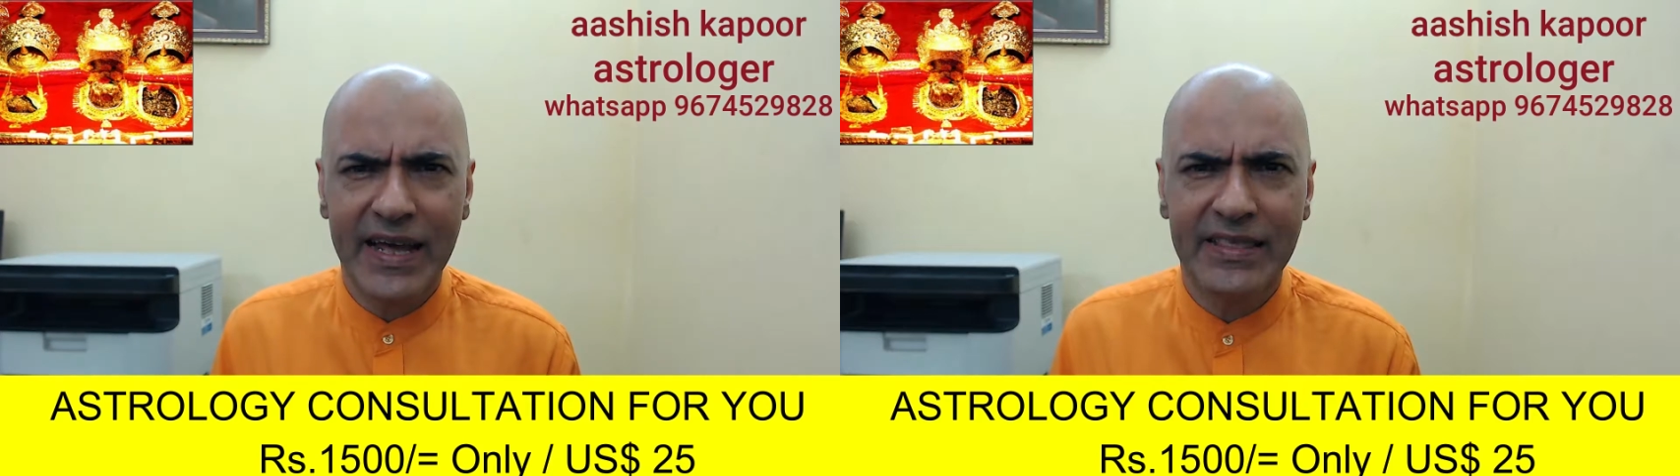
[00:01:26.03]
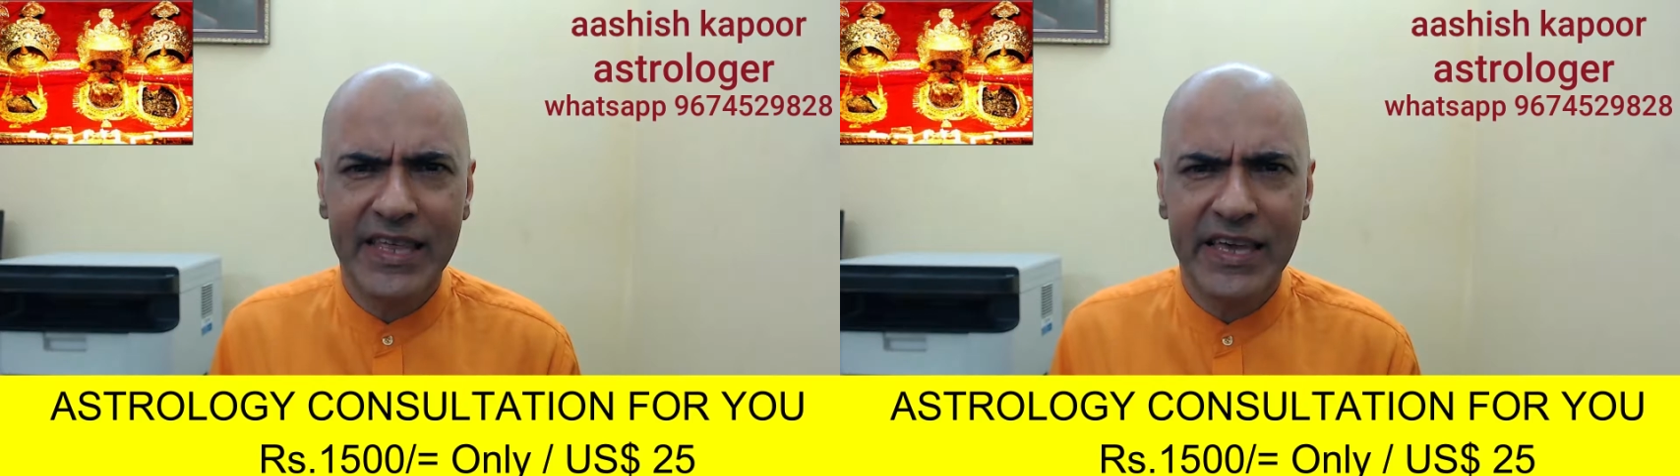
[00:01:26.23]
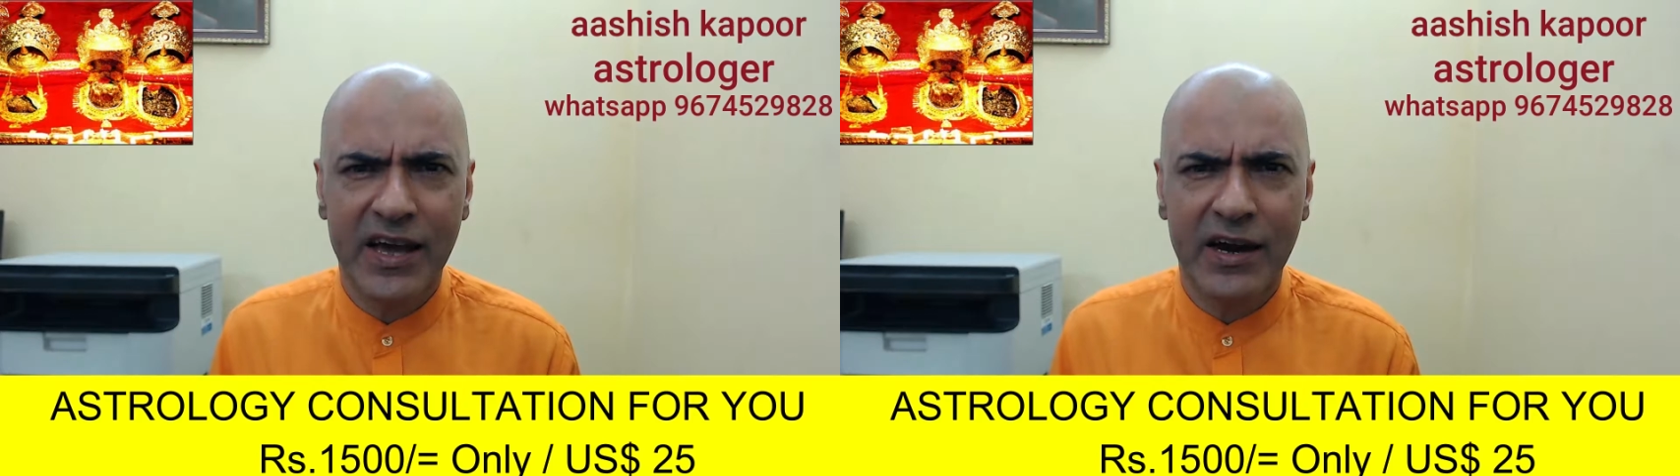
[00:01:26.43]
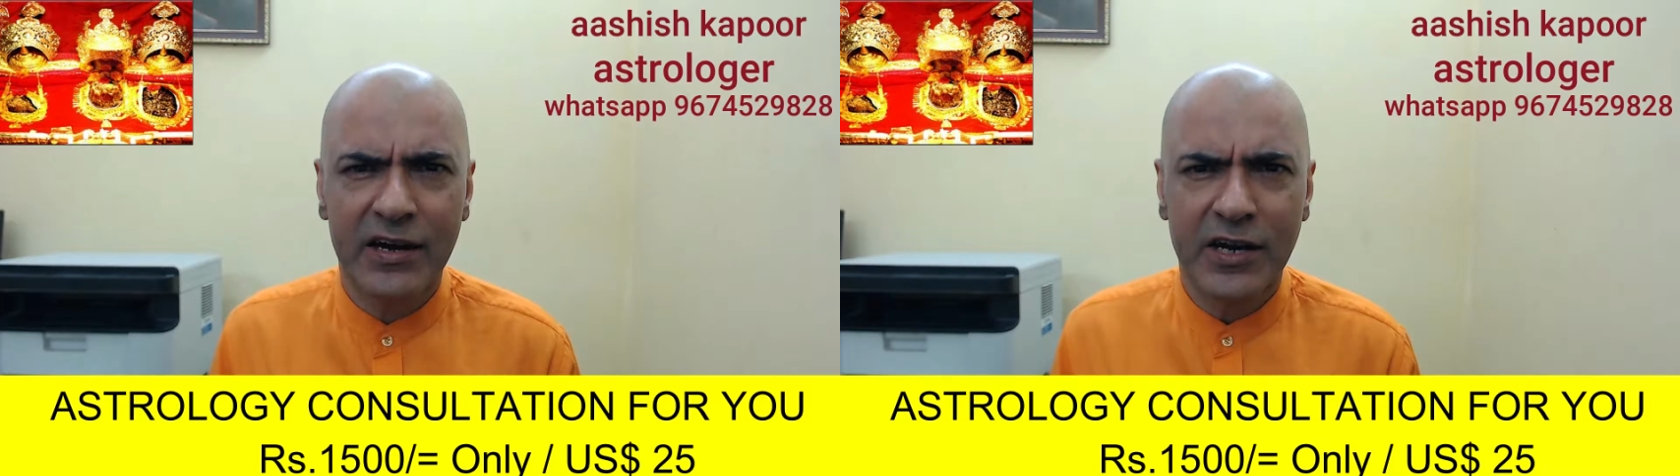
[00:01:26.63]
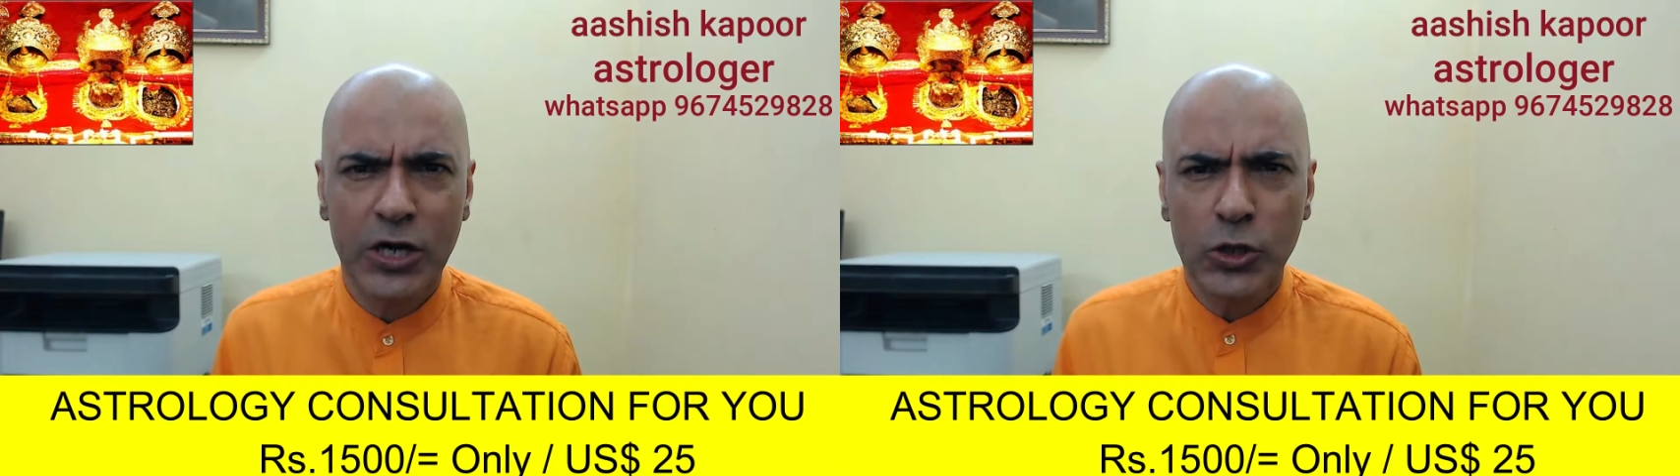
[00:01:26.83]
in the
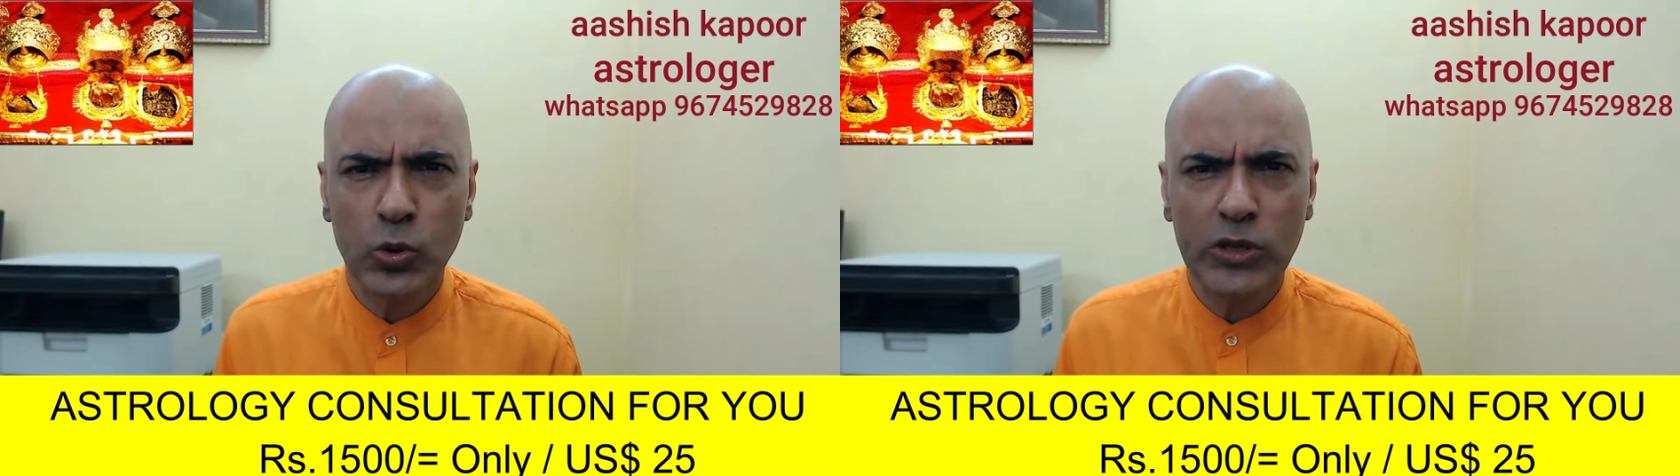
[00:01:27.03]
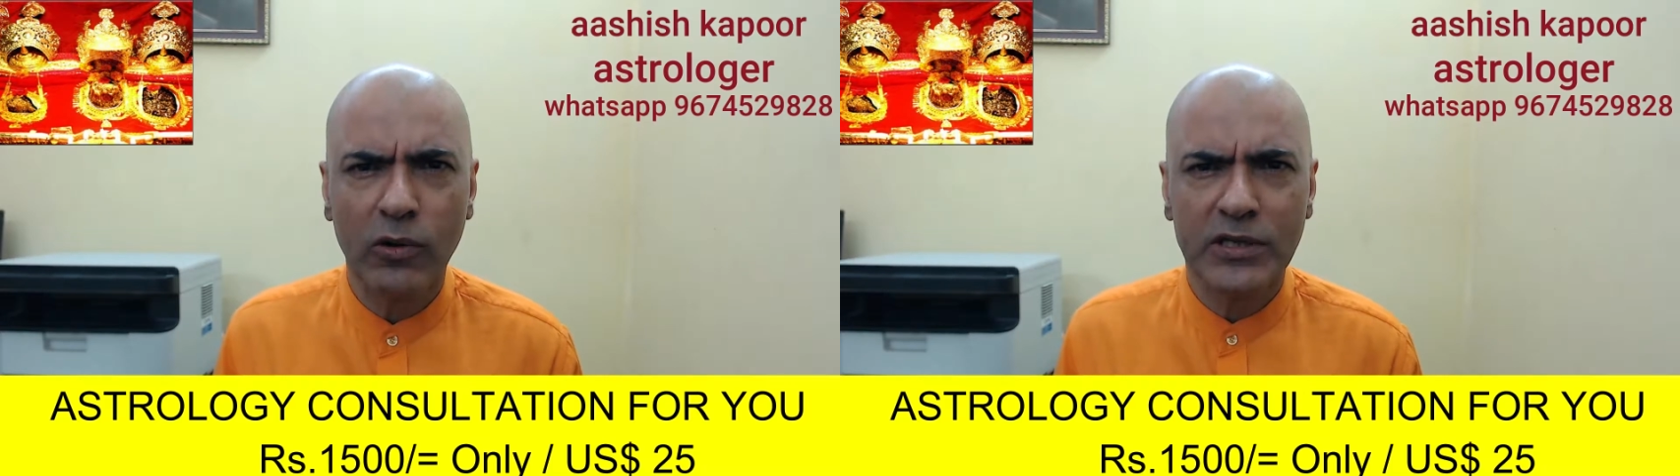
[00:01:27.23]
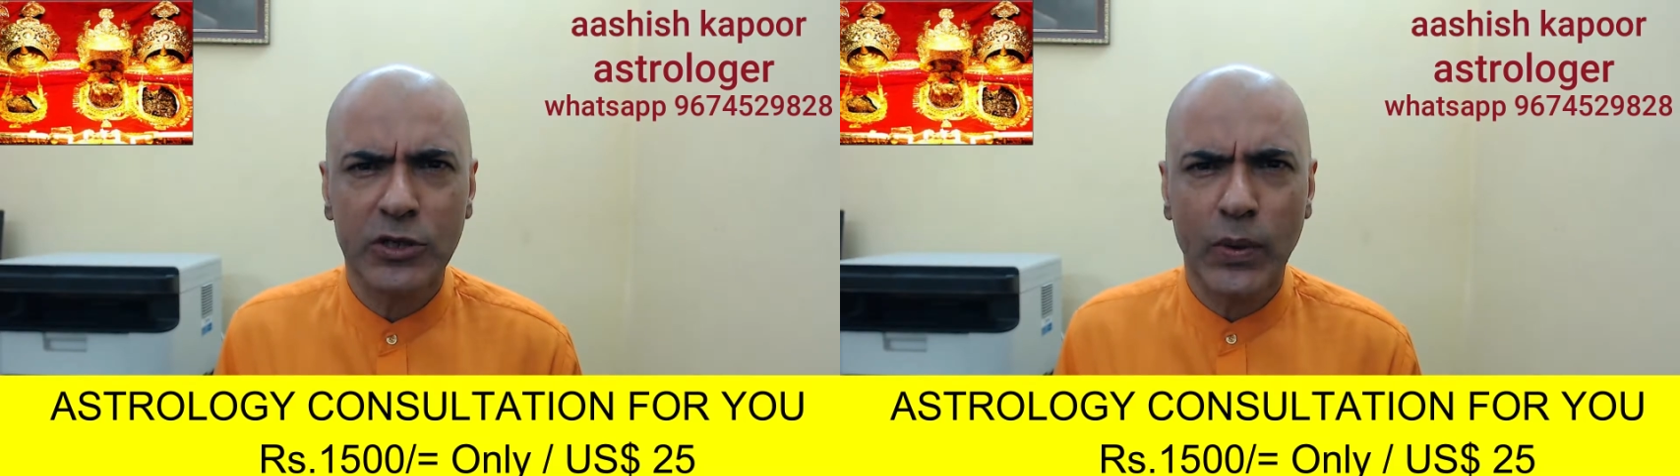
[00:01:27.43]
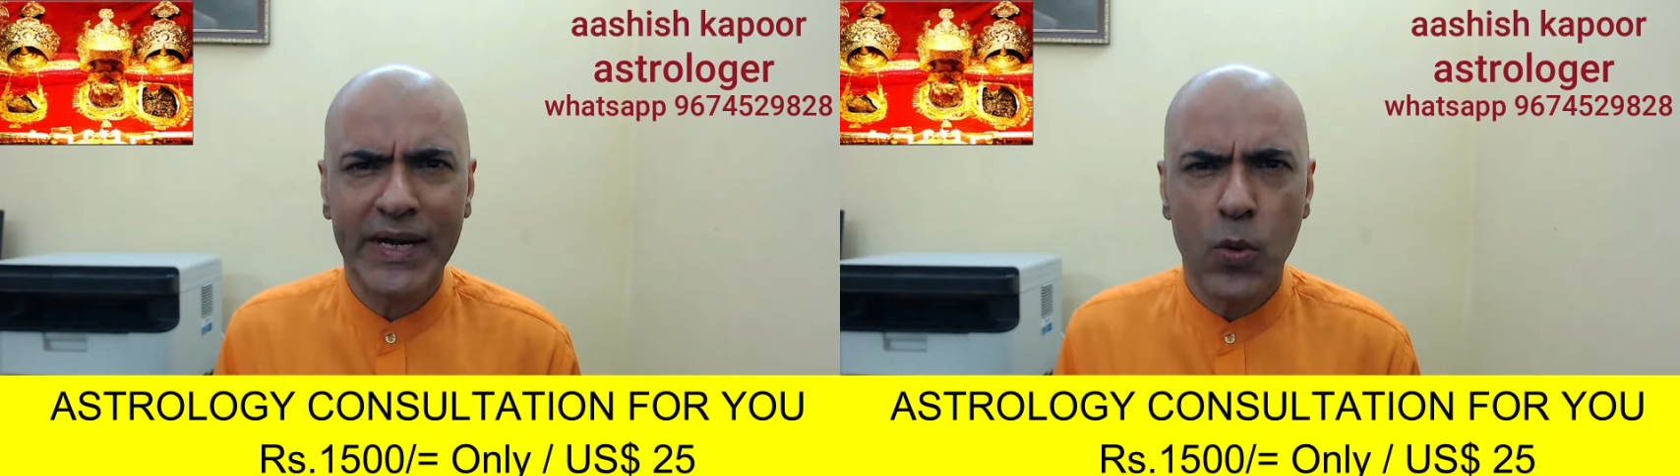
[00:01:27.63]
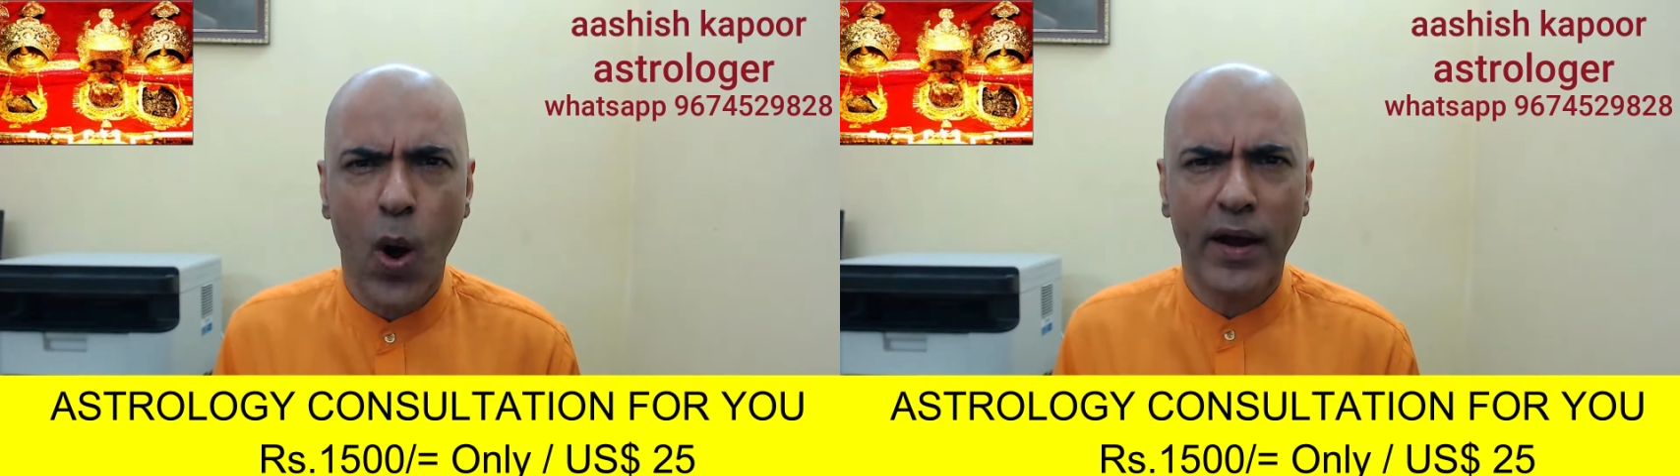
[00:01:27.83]
year
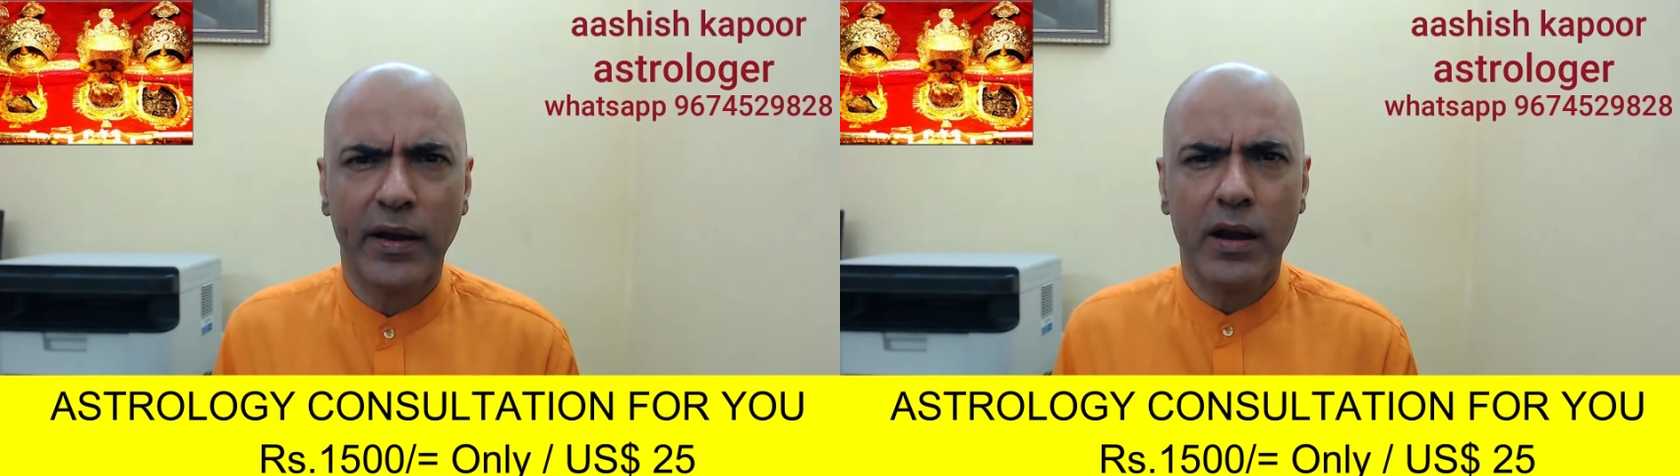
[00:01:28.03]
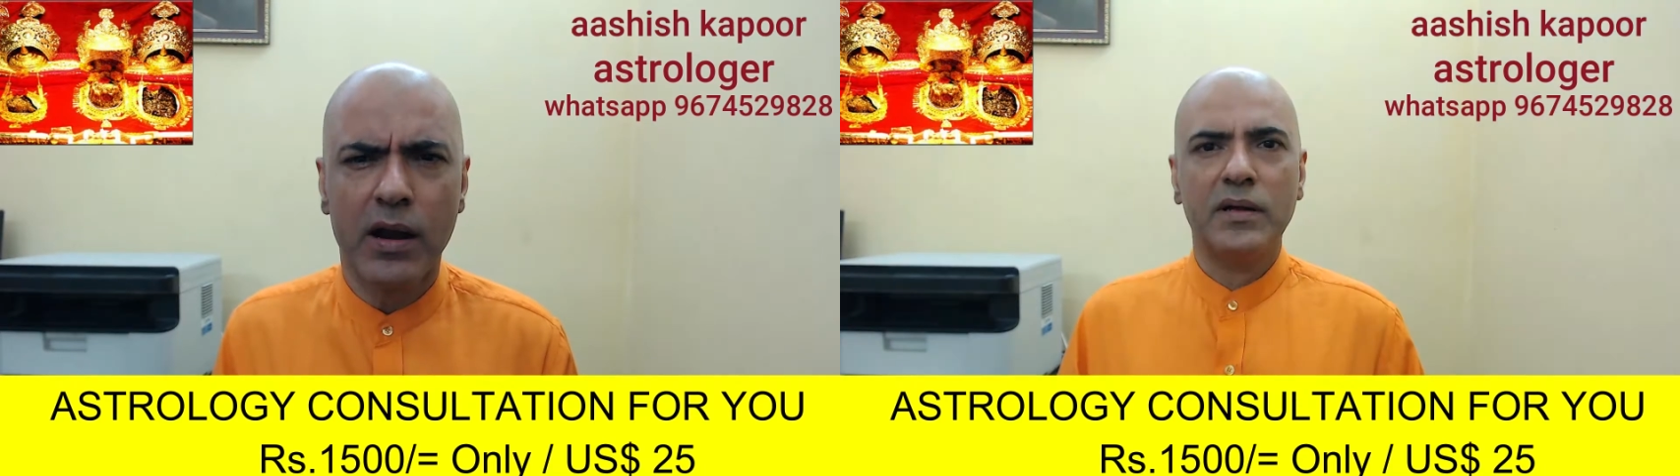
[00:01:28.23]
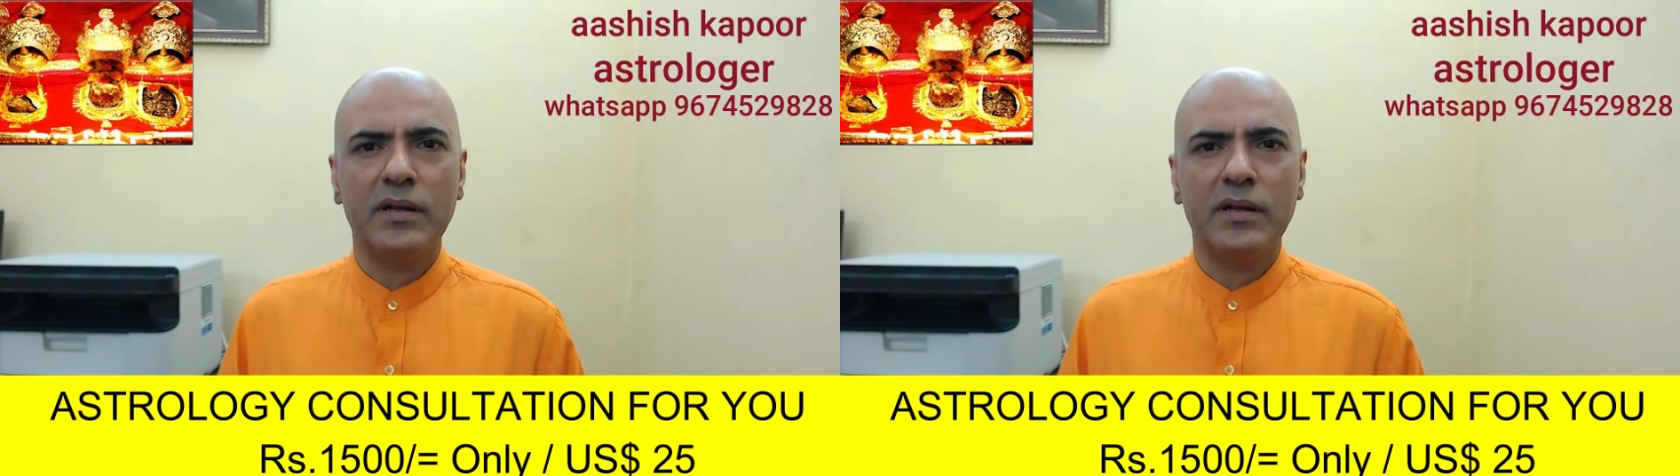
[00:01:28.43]
2021